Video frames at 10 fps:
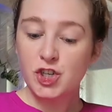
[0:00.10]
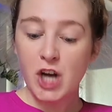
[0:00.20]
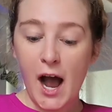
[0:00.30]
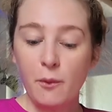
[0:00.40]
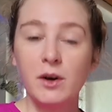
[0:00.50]

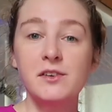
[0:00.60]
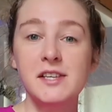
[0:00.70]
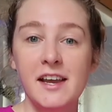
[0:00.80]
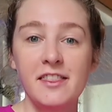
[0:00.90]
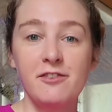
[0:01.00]
Showers
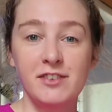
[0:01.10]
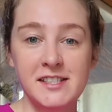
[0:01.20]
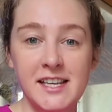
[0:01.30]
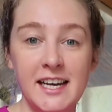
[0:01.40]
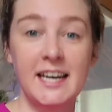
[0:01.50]
in the
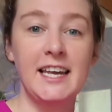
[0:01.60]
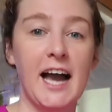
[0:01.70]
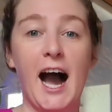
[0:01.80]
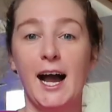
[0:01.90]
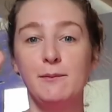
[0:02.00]
vicinity.
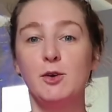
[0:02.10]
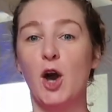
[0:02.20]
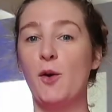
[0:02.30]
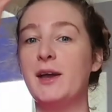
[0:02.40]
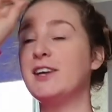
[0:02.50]
I'm
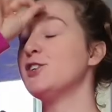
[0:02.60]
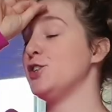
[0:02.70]
going